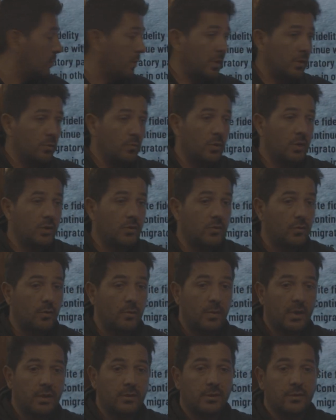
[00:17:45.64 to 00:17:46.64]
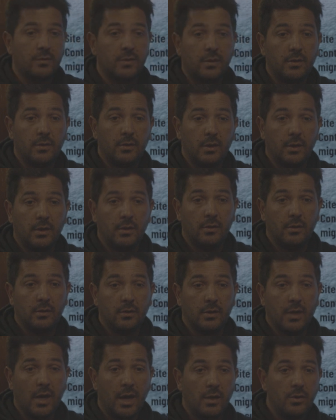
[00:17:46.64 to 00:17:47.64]
when we saw mantas in,
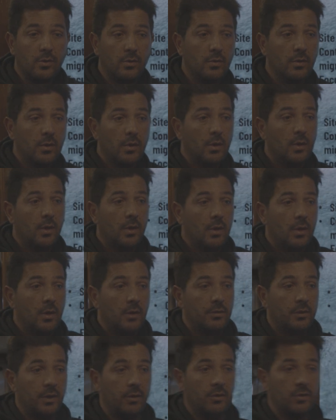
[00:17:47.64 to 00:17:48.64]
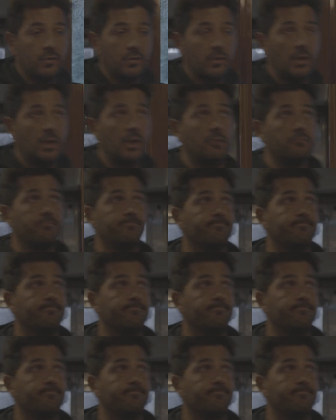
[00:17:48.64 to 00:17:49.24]
in Caño, there is uh,